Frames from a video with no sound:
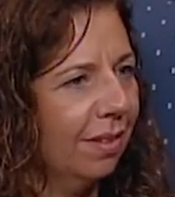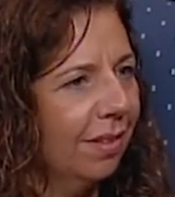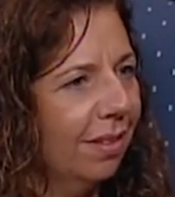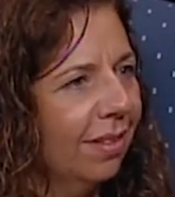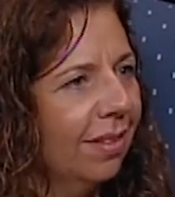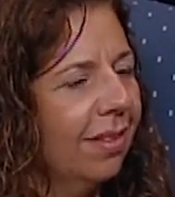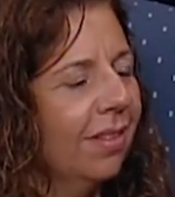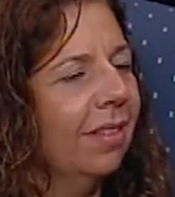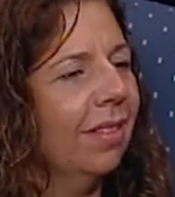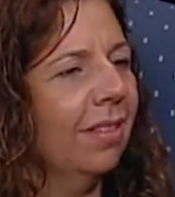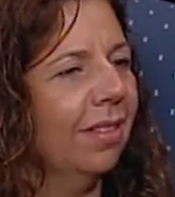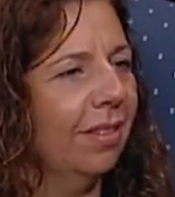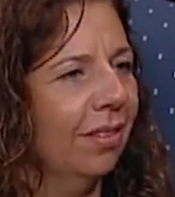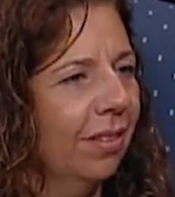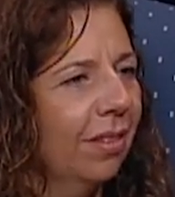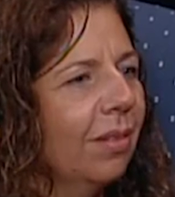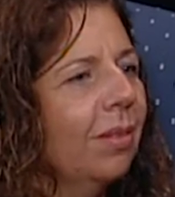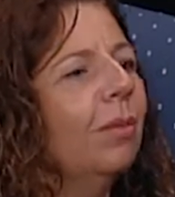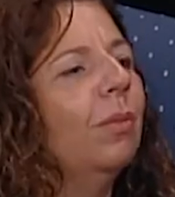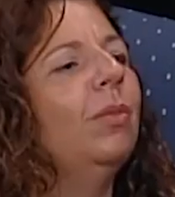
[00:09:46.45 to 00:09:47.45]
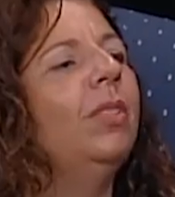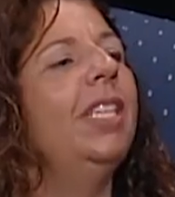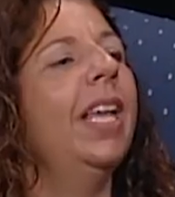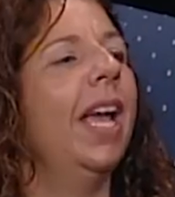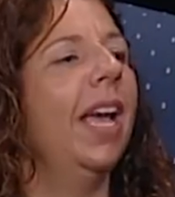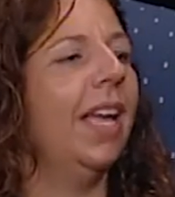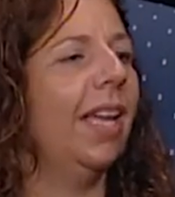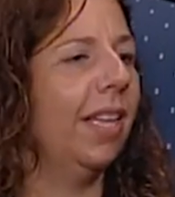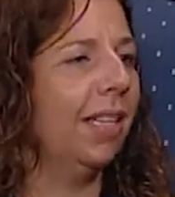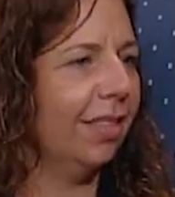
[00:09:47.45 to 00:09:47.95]
Right. To make sure. And,
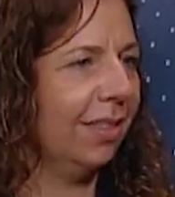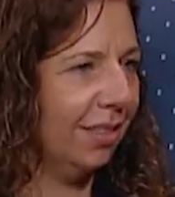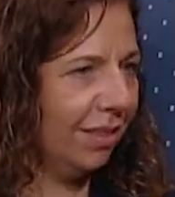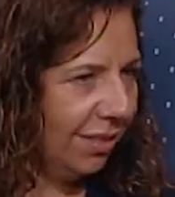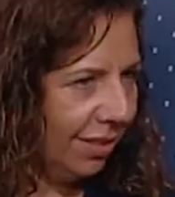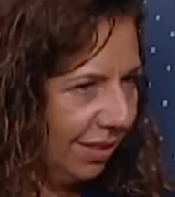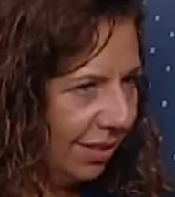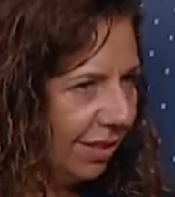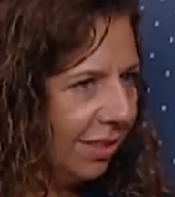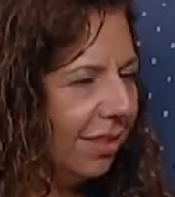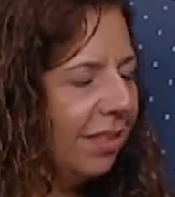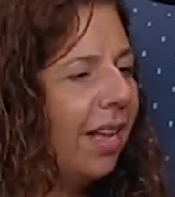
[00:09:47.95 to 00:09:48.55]
yes.